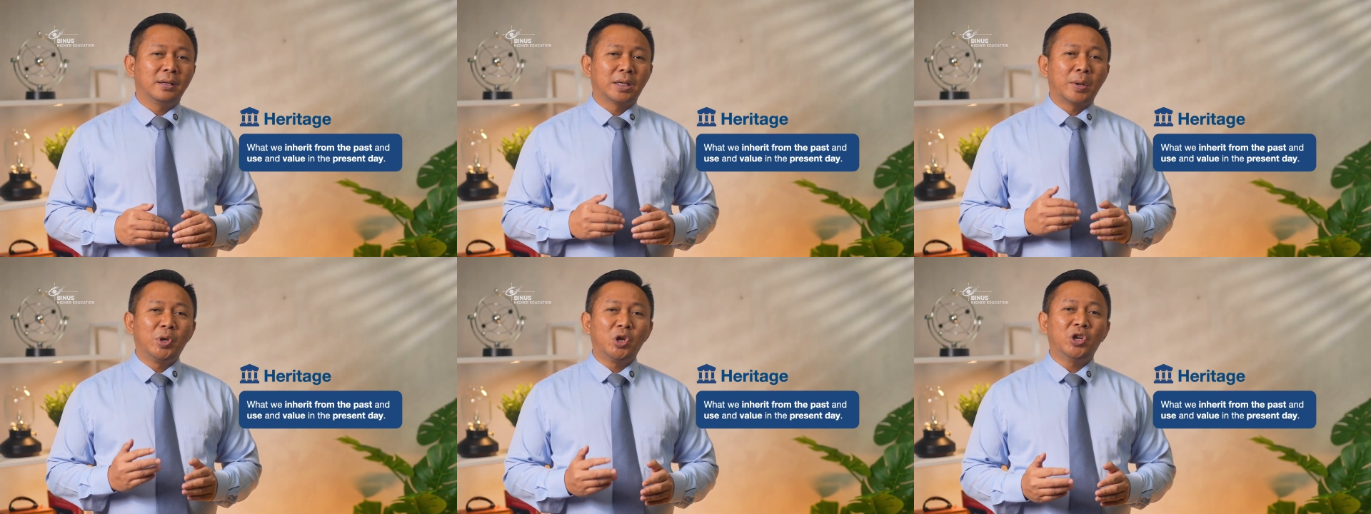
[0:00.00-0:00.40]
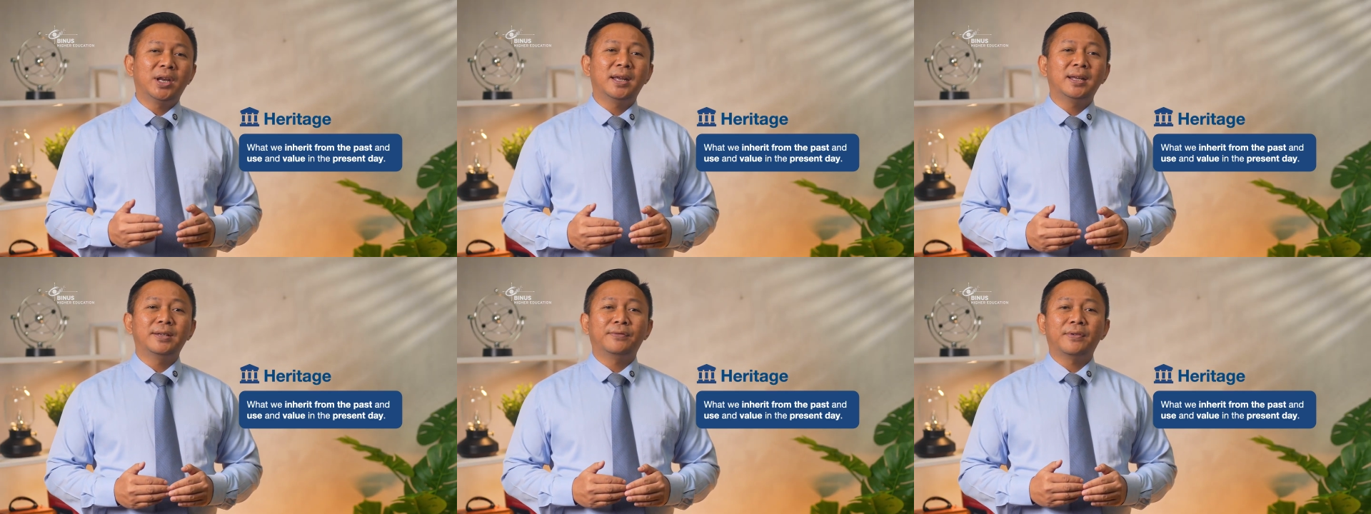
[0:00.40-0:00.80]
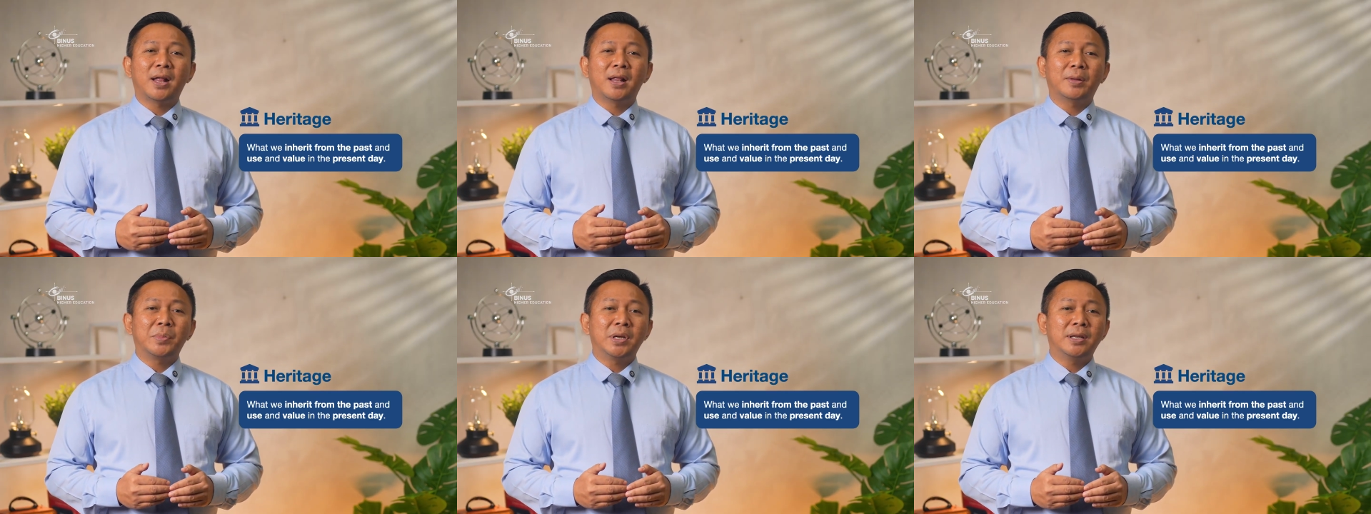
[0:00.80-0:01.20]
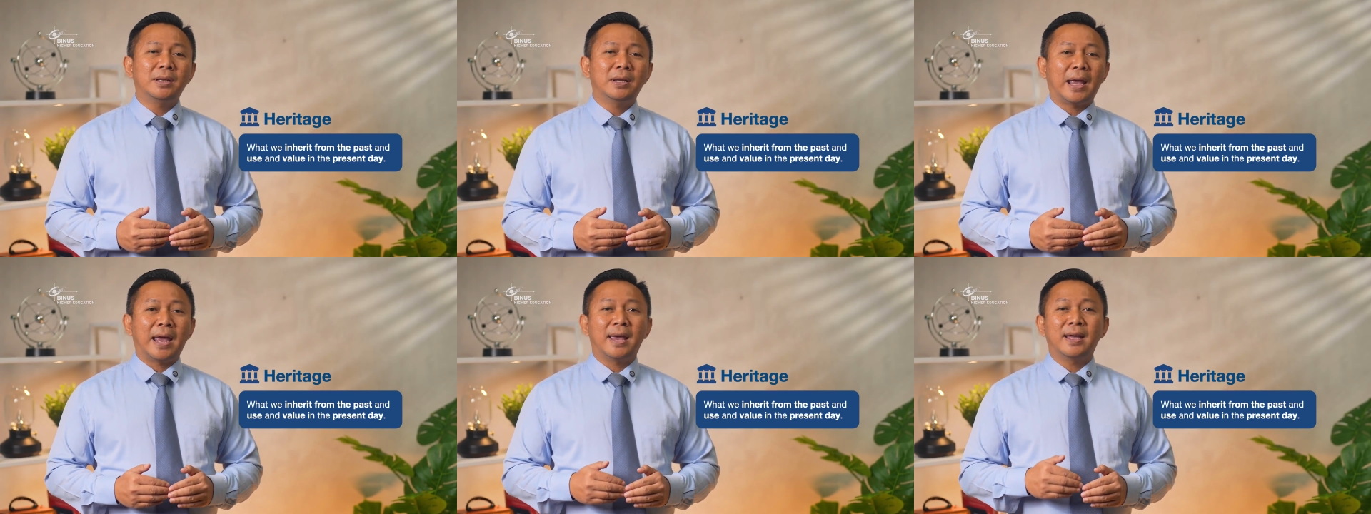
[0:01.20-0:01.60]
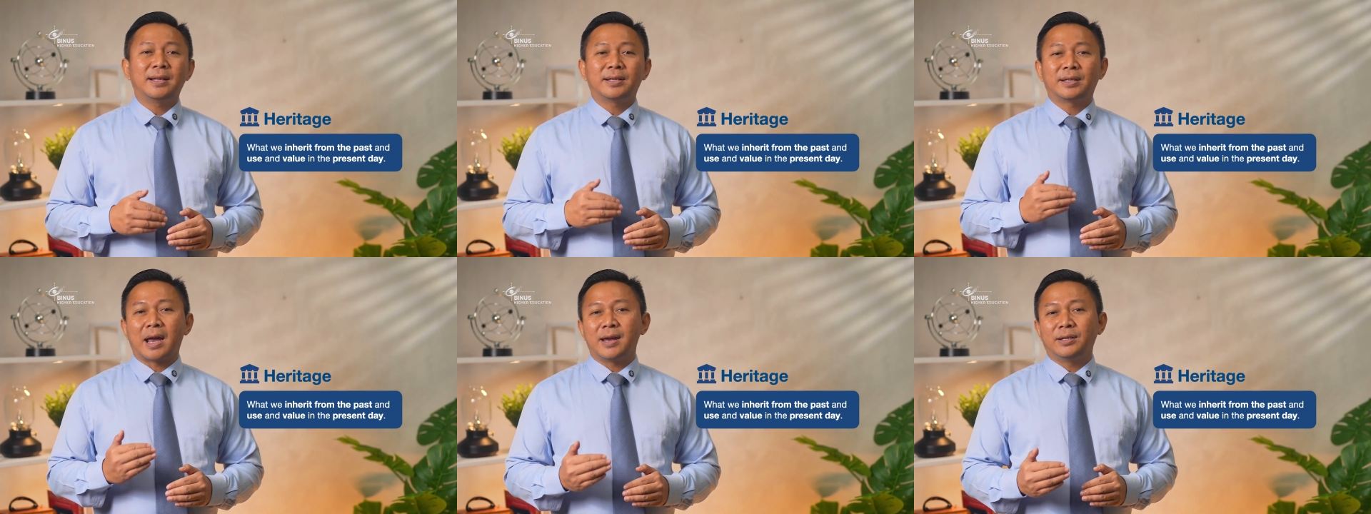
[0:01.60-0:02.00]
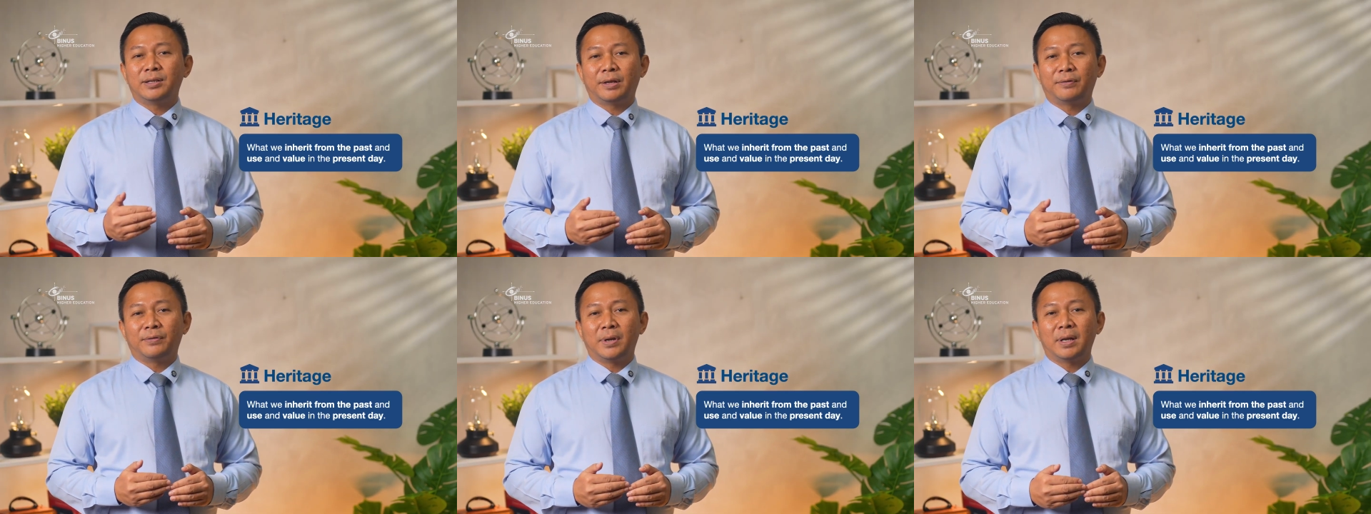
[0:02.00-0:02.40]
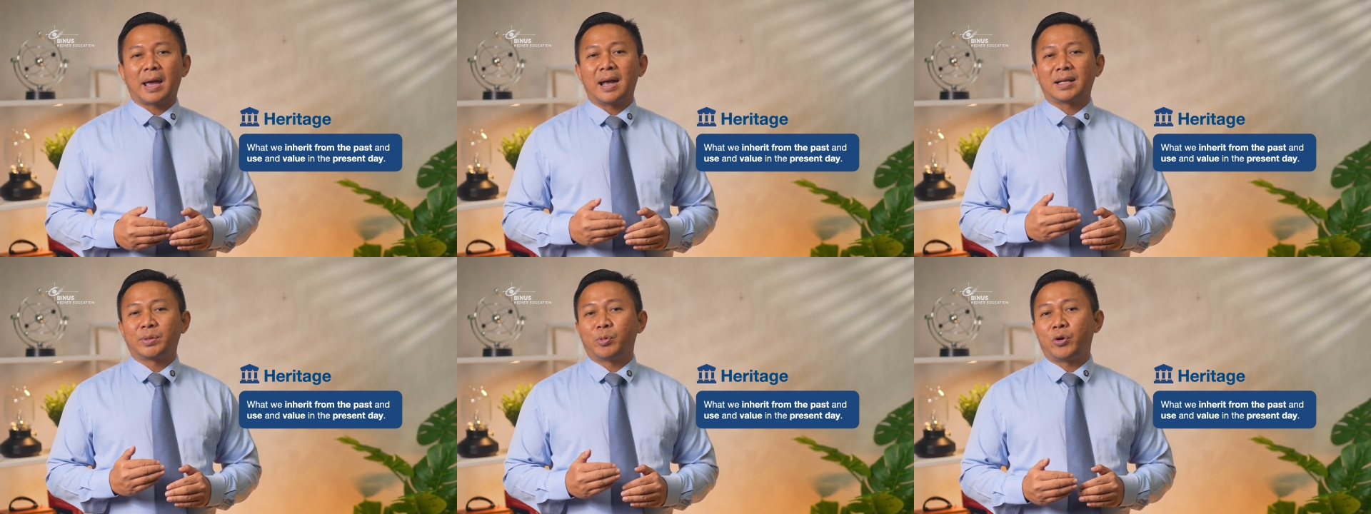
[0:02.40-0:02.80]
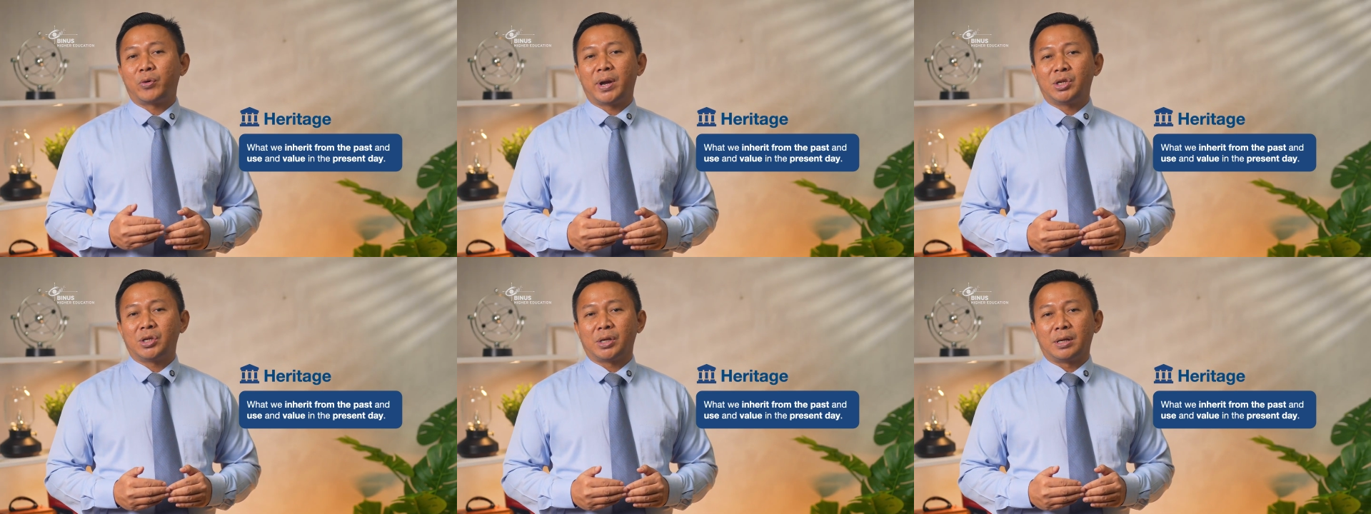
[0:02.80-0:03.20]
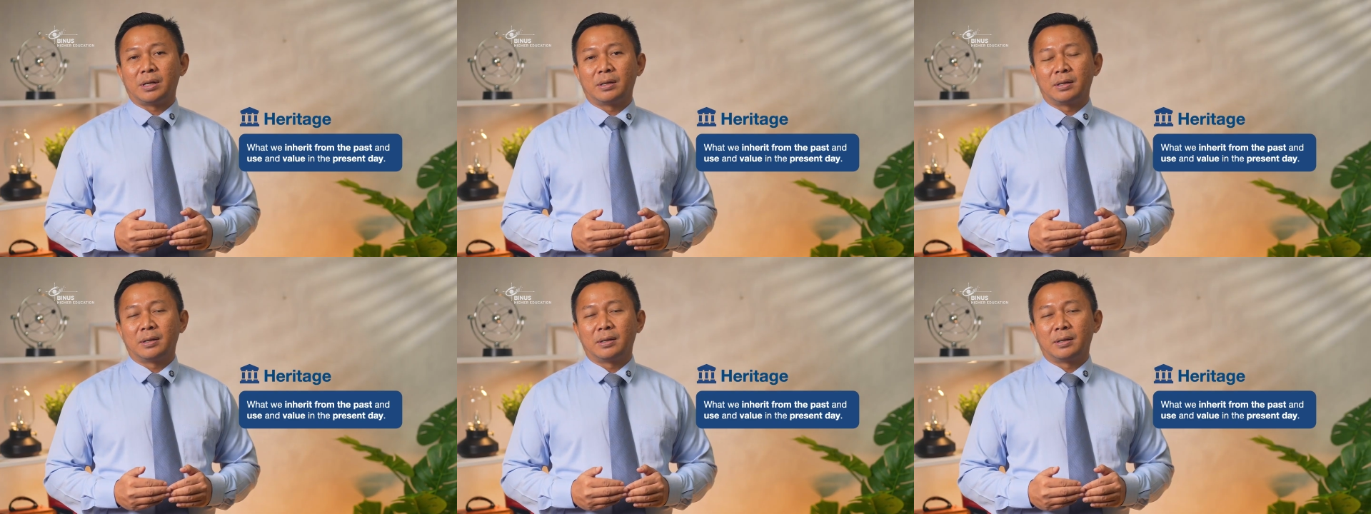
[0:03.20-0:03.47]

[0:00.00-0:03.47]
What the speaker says: community development, and scientific exploration.